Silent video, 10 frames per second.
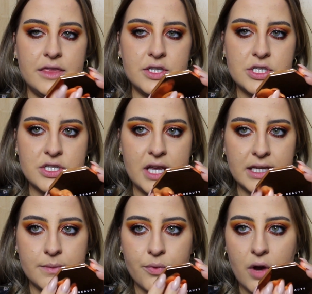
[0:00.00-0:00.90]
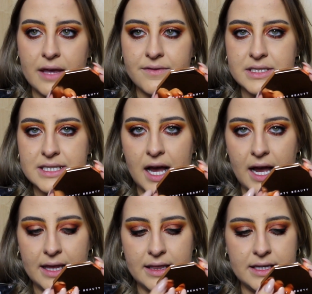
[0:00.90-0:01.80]
the shade Private
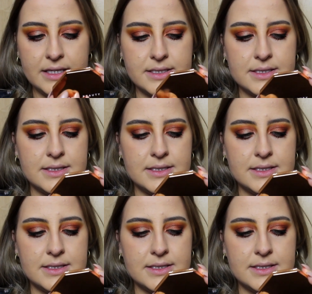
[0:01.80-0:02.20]
Island.